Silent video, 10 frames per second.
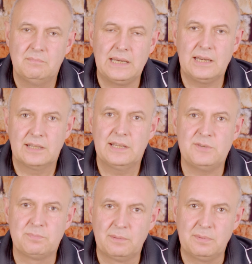meaning that
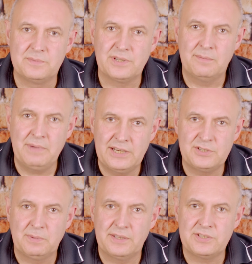these problems are
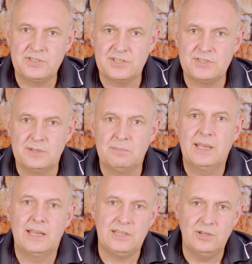managed by the system
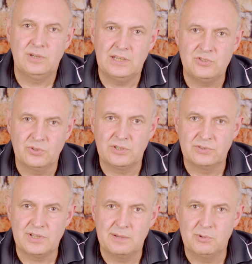and you can enjoy
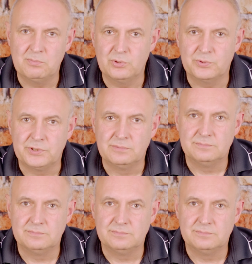your time on board.